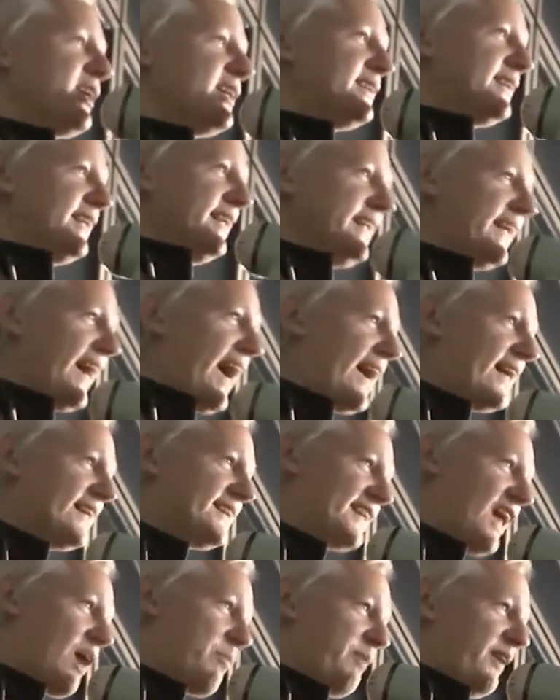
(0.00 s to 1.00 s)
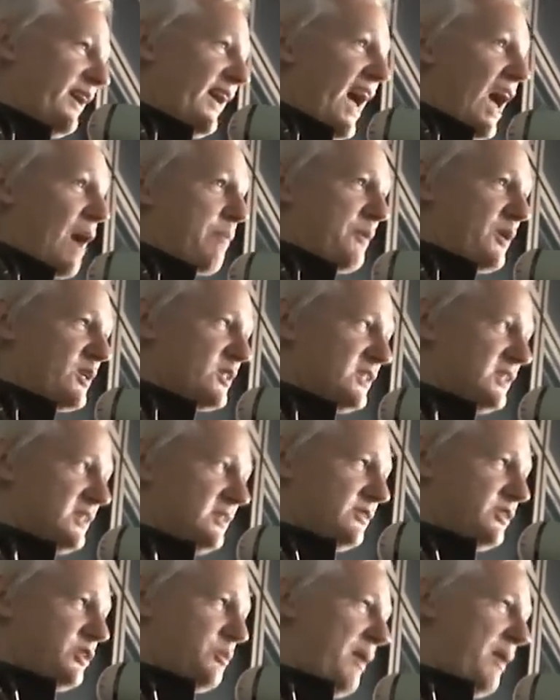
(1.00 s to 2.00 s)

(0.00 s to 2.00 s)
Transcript: just in case something happens to